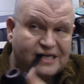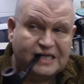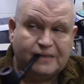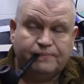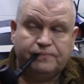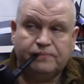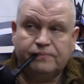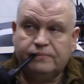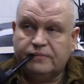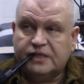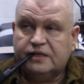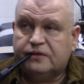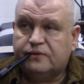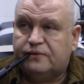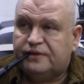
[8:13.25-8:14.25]
Um,
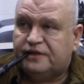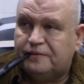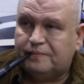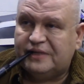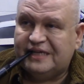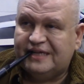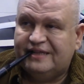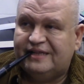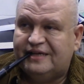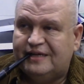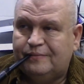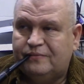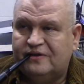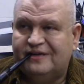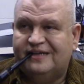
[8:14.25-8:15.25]
so what's the blend that I
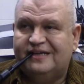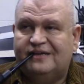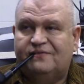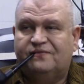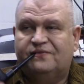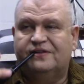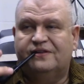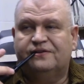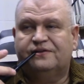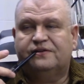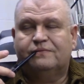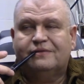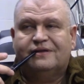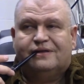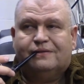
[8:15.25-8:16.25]
break out for those?
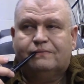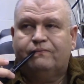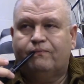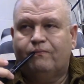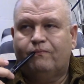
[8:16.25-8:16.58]
Well,